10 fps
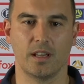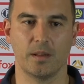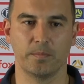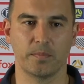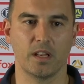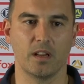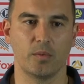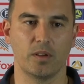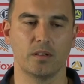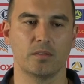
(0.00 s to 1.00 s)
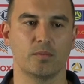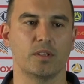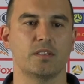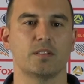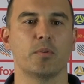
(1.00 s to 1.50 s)

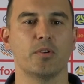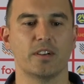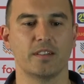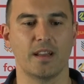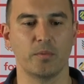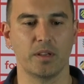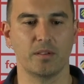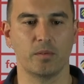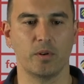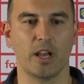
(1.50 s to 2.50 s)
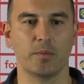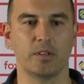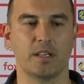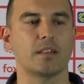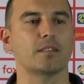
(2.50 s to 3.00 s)
we're disappointed that we weren't
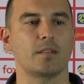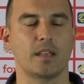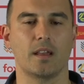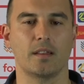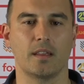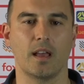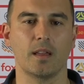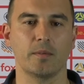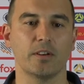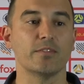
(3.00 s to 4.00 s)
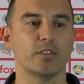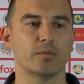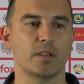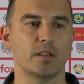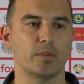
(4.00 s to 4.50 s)
able to get something out of the game, and I
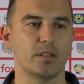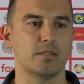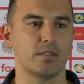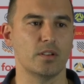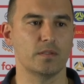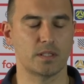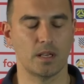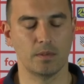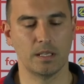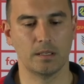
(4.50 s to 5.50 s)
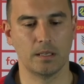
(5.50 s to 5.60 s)
felt we deserved something.